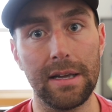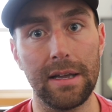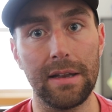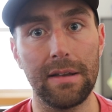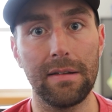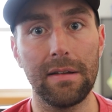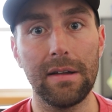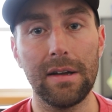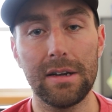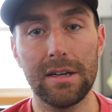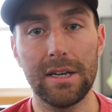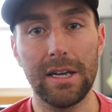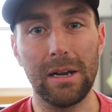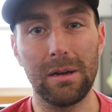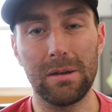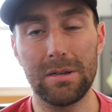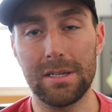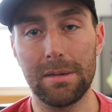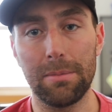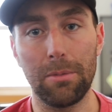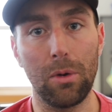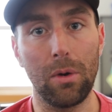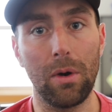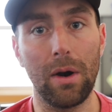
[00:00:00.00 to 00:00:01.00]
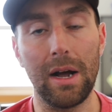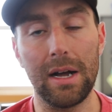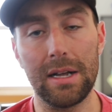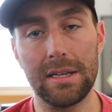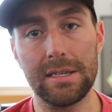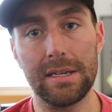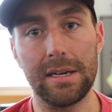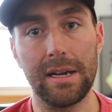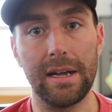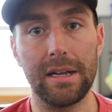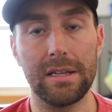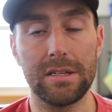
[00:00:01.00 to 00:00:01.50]
and some more
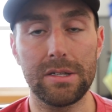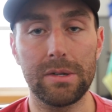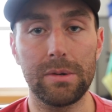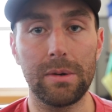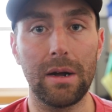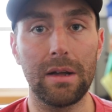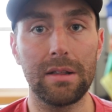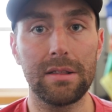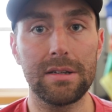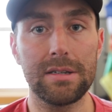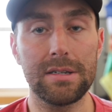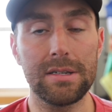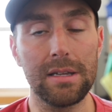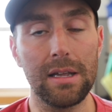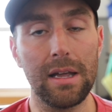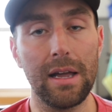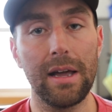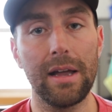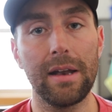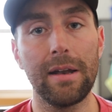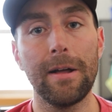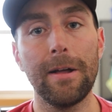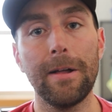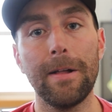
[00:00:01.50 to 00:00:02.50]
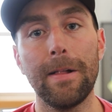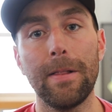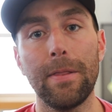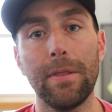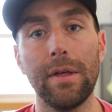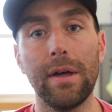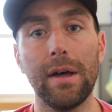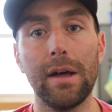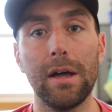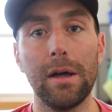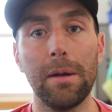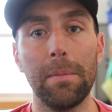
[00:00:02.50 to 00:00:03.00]
odds and ends throughout the sled.
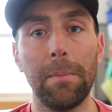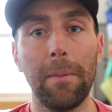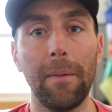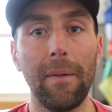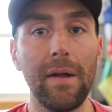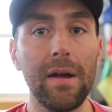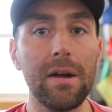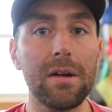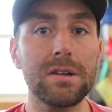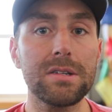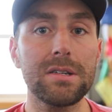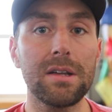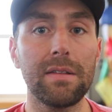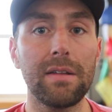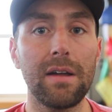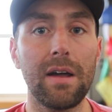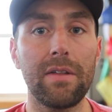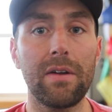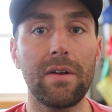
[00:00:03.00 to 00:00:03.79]
The Polaris, on the